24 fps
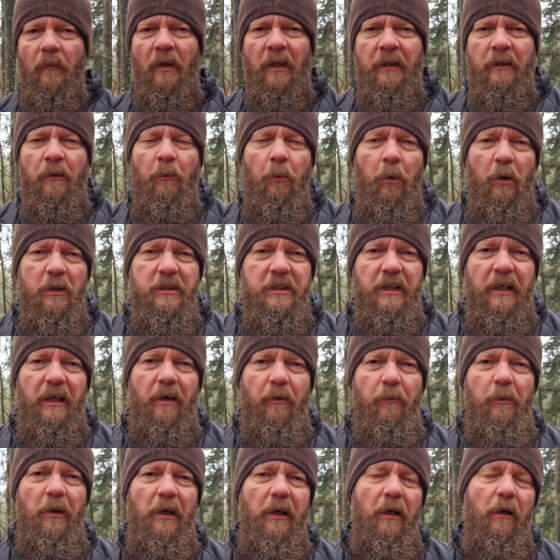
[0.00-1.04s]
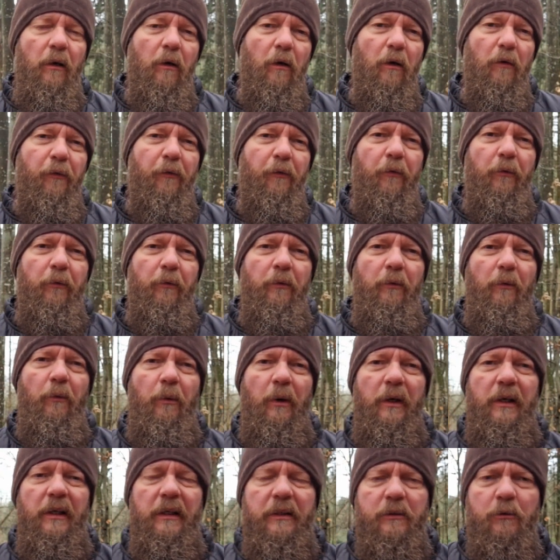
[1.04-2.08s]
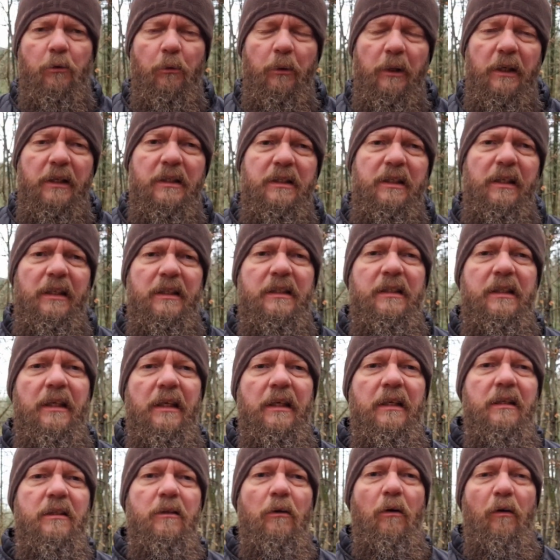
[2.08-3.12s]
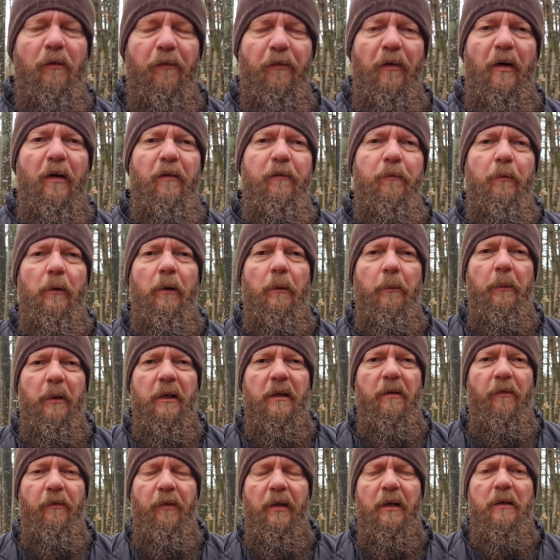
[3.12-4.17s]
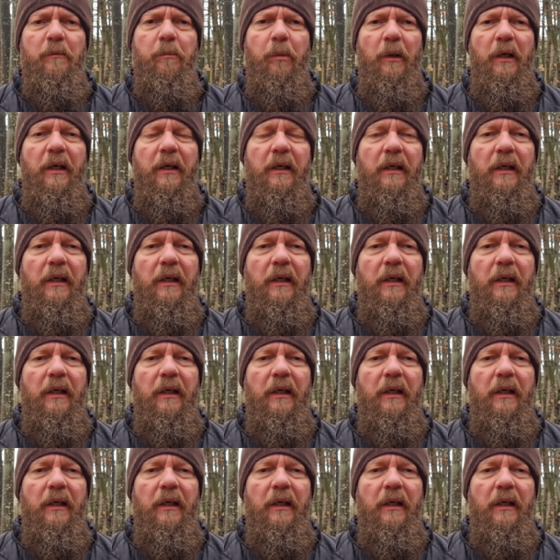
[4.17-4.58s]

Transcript: the one thing I really love with a 3/16 or 5mm thick blade,